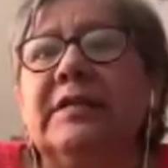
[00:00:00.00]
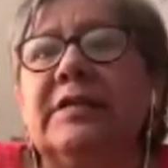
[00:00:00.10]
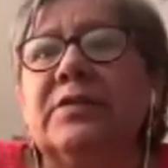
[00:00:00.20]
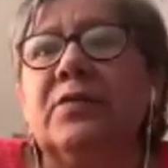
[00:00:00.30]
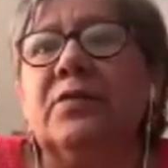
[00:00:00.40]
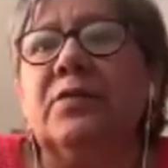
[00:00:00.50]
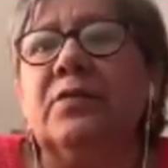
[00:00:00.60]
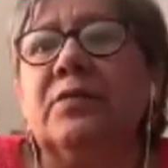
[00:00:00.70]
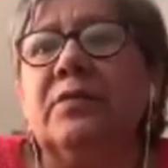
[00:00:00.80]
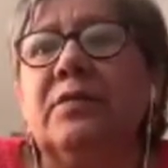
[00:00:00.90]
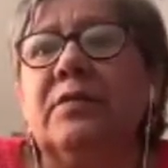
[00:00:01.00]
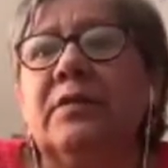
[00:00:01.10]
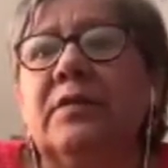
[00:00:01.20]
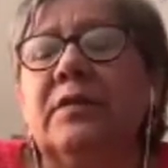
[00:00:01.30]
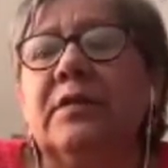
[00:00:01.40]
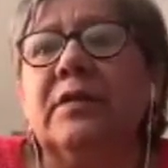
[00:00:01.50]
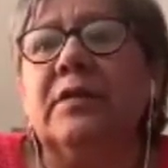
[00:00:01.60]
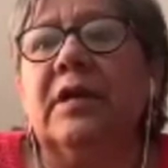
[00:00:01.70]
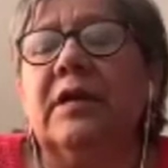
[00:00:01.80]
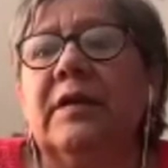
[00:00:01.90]
so,
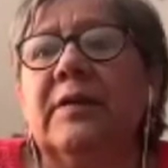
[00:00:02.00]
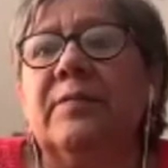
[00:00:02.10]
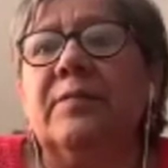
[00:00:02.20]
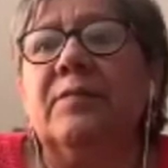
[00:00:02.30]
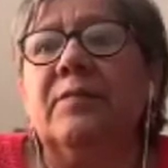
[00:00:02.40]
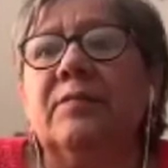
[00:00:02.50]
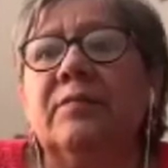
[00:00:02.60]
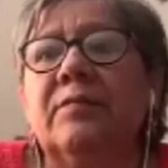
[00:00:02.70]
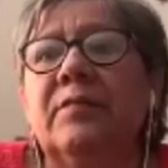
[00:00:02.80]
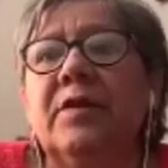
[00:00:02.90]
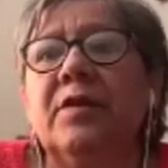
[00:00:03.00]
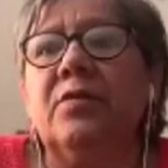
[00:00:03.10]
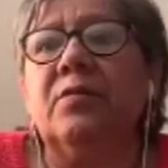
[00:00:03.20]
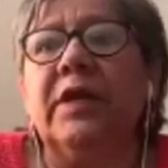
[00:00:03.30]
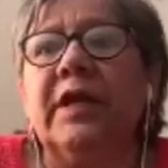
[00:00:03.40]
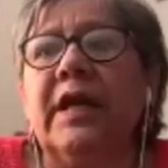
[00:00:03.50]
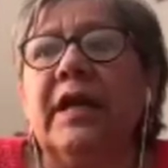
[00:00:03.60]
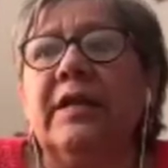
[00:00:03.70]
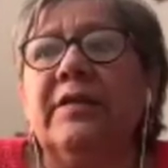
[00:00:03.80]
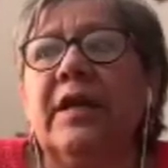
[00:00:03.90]
you know, we
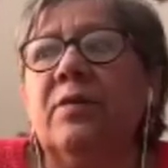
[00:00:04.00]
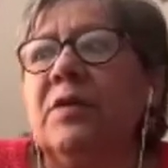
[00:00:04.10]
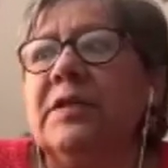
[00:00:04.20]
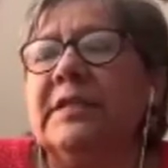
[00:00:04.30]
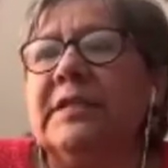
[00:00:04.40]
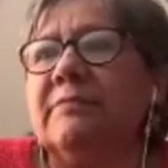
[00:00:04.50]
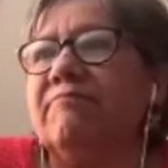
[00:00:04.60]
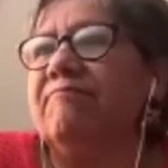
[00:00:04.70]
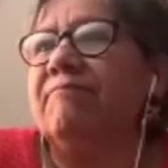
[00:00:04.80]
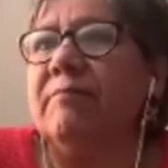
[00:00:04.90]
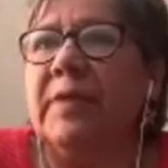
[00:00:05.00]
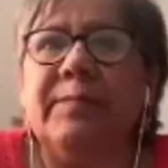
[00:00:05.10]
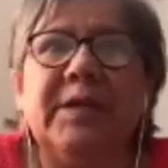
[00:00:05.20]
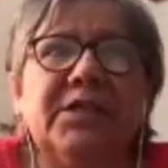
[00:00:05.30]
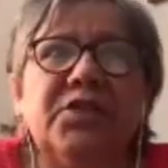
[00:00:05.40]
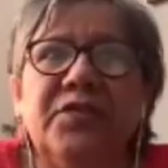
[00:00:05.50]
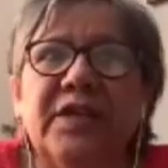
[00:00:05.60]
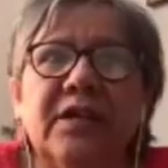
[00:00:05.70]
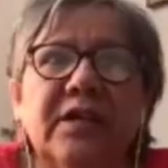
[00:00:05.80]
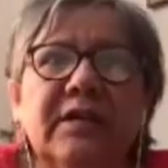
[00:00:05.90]
had, that was maybe
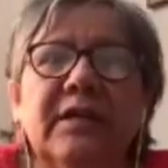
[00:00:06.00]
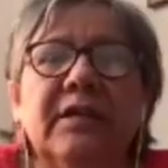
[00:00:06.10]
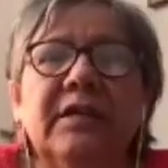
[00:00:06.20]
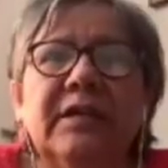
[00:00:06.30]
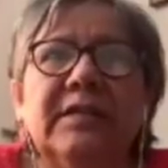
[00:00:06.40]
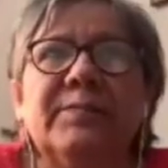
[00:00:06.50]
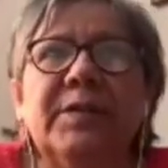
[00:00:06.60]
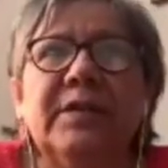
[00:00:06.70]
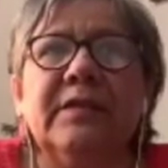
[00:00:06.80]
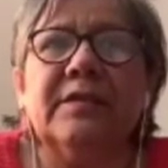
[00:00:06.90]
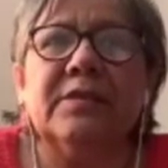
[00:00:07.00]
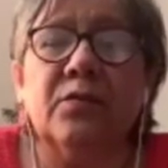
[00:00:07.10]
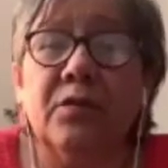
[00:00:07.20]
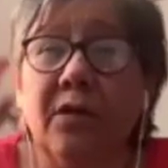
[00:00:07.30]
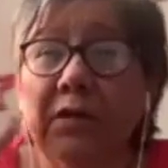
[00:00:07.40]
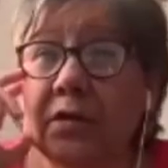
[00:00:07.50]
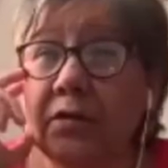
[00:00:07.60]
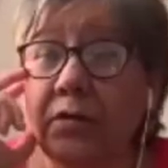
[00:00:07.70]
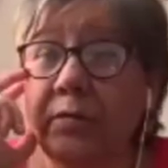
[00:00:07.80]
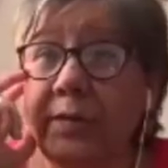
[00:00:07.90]
2000, it's been so long
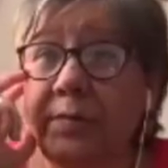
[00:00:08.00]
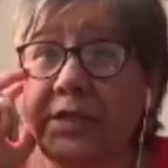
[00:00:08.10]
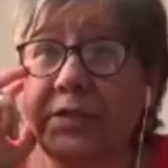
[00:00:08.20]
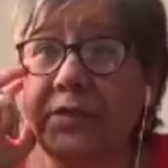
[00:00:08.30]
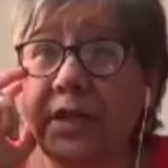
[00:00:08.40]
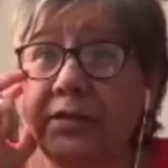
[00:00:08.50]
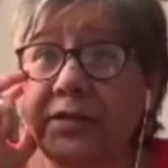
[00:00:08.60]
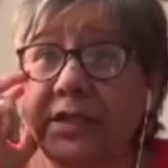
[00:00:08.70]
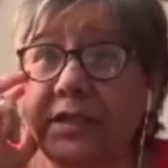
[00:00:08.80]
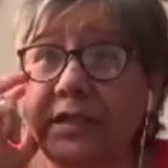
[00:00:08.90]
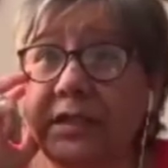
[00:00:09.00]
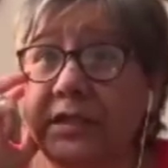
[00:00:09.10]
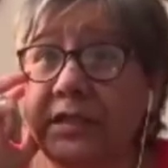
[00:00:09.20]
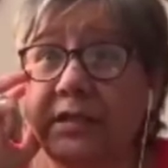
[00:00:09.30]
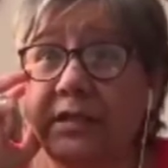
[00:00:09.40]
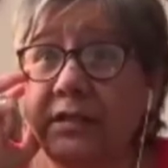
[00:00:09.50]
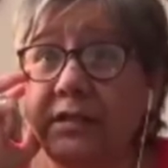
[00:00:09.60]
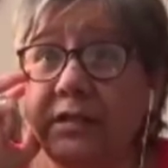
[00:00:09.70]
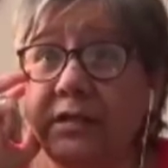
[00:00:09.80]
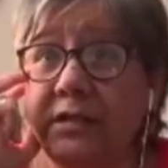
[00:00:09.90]
ago, maybe
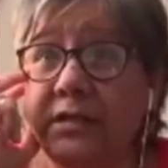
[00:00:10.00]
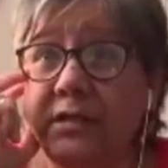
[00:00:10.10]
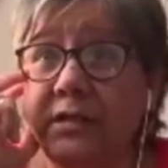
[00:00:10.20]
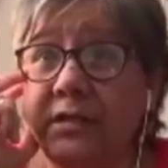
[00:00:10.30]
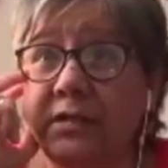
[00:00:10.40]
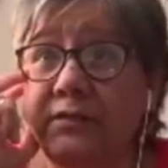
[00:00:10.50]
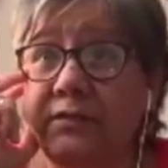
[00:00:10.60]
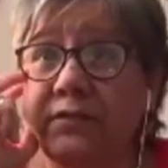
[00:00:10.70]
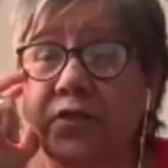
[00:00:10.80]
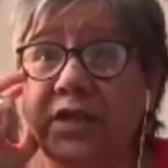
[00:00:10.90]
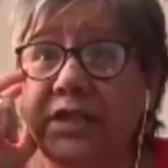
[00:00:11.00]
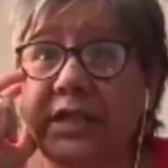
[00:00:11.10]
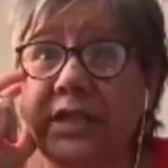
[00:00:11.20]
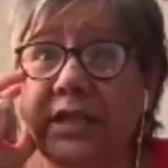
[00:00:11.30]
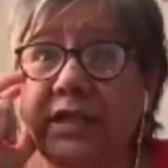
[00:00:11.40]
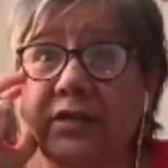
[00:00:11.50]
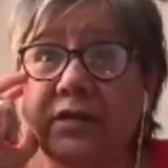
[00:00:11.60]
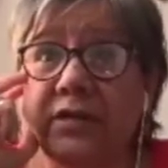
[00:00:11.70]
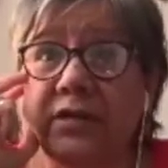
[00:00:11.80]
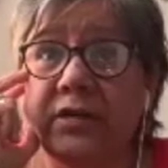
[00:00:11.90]
2014
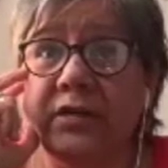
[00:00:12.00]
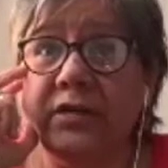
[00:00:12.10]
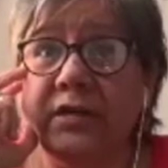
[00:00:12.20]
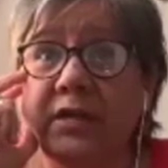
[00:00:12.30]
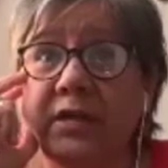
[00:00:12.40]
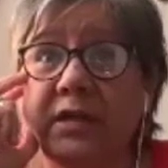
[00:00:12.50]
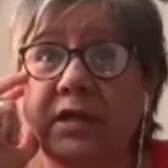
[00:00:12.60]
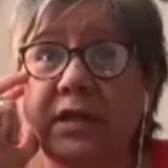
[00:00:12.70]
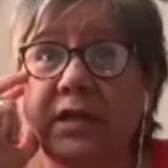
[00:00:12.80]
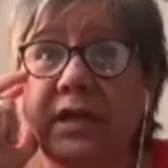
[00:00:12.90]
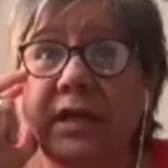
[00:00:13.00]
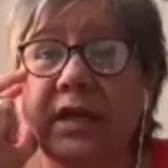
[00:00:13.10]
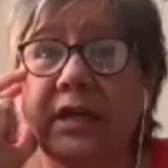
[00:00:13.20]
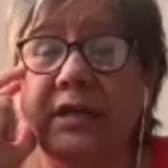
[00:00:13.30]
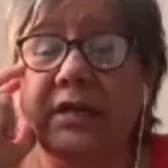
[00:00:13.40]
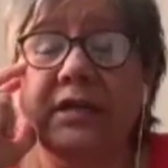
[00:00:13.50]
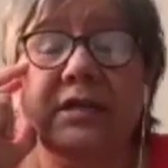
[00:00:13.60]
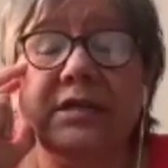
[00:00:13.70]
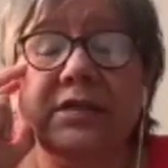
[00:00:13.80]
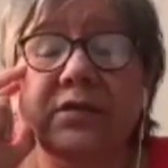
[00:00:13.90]
or, yeah.
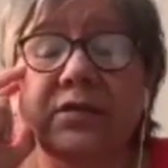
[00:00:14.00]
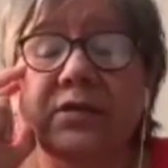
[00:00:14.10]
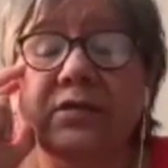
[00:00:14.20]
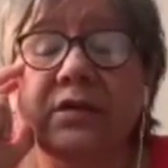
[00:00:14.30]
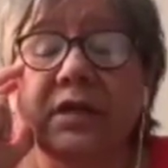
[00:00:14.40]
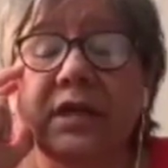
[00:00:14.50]
So,